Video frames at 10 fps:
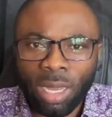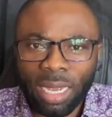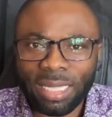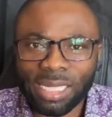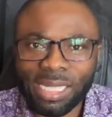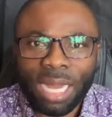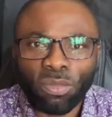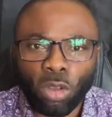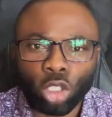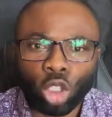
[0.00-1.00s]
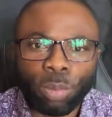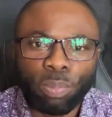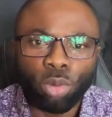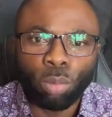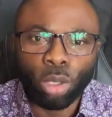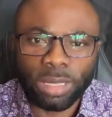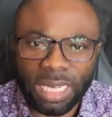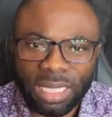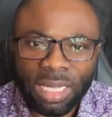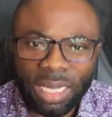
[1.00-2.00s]
It is time for you to be
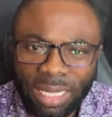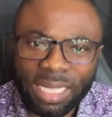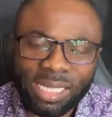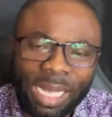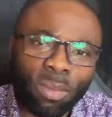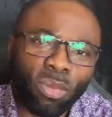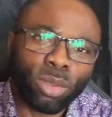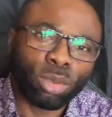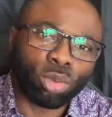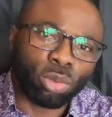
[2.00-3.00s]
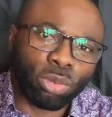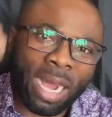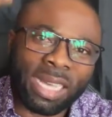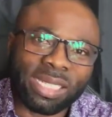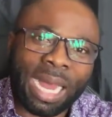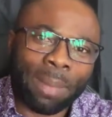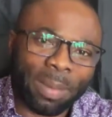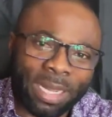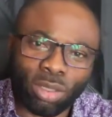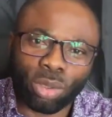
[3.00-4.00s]
promoted. It is time for you to rise up
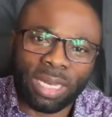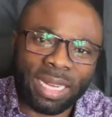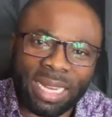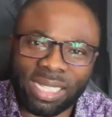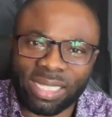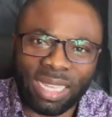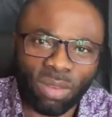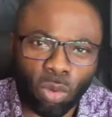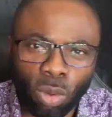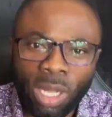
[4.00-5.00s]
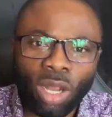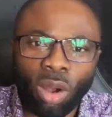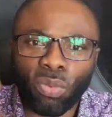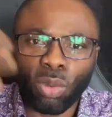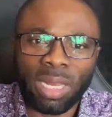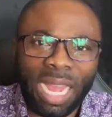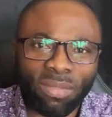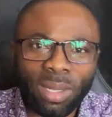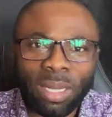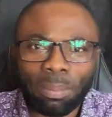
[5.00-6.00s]
into the next level of your
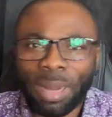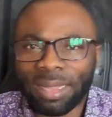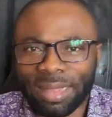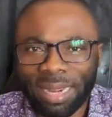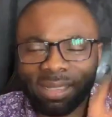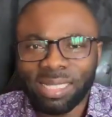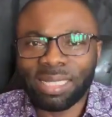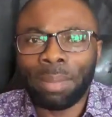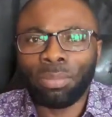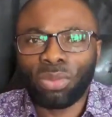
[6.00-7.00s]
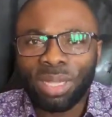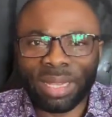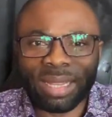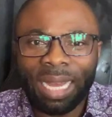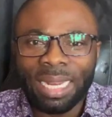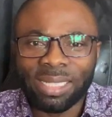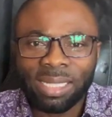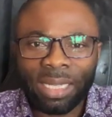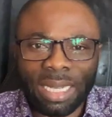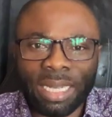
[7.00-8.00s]
life. But there is something that is
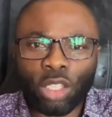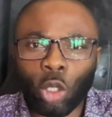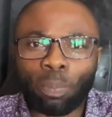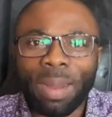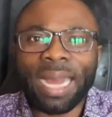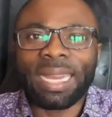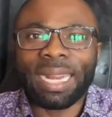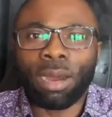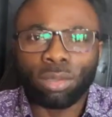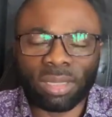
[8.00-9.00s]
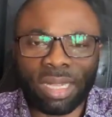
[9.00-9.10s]
in your background.